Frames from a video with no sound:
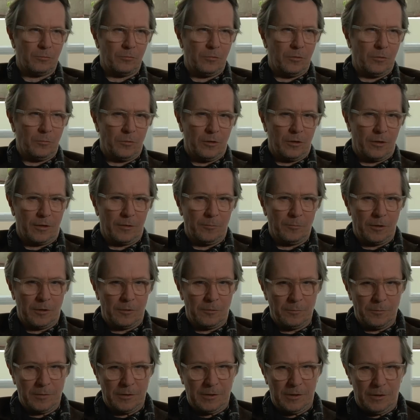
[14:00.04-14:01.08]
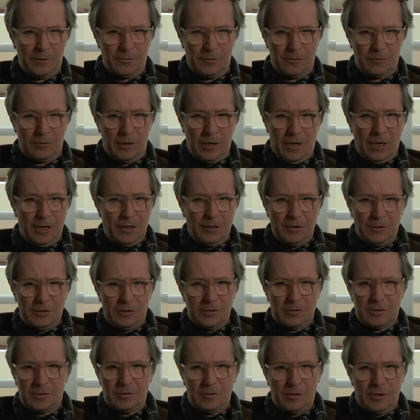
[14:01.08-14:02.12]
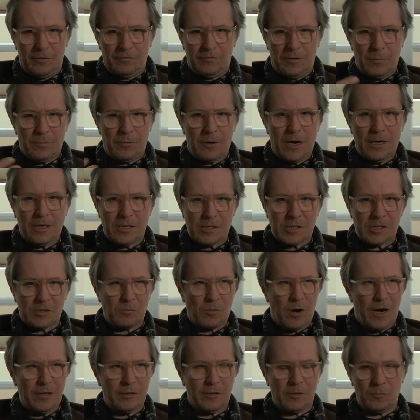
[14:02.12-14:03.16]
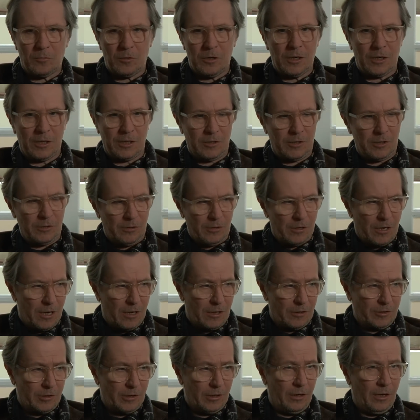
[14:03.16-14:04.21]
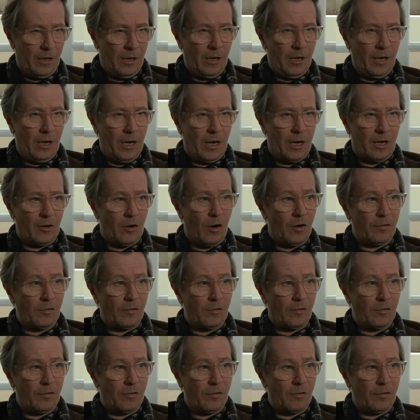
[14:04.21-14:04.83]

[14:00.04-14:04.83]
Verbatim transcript: working with good material, you just if you break a sweat, you're working too hard, and